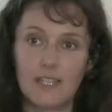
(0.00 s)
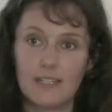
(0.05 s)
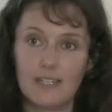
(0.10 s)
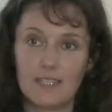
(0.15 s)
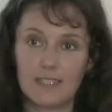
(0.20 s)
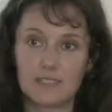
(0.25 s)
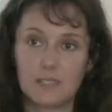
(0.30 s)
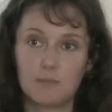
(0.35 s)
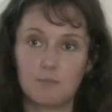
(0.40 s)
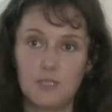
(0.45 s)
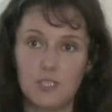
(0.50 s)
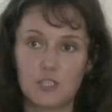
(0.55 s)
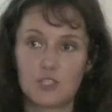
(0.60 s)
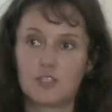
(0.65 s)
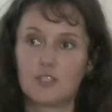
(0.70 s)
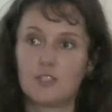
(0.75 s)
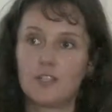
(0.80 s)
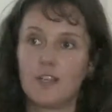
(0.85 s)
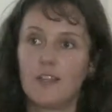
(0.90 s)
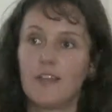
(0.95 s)
and
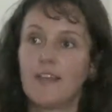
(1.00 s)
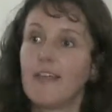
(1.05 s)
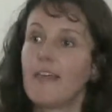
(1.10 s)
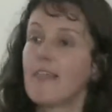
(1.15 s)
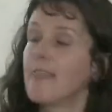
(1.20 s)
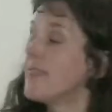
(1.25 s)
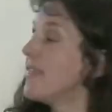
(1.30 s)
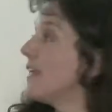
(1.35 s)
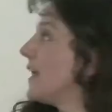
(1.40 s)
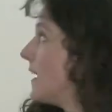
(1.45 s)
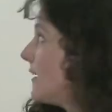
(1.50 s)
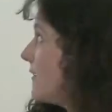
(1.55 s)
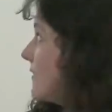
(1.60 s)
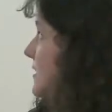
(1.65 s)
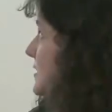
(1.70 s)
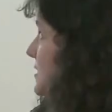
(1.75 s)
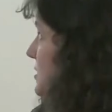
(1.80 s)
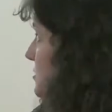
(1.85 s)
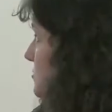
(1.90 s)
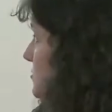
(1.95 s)
exhibition
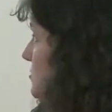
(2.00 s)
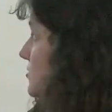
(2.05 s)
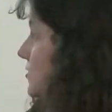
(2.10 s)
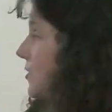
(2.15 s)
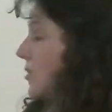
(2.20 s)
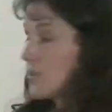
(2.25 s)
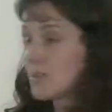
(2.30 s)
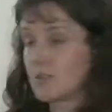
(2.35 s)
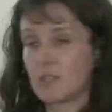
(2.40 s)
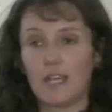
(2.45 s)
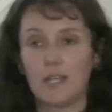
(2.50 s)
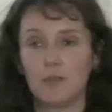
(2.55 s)
there You Talk.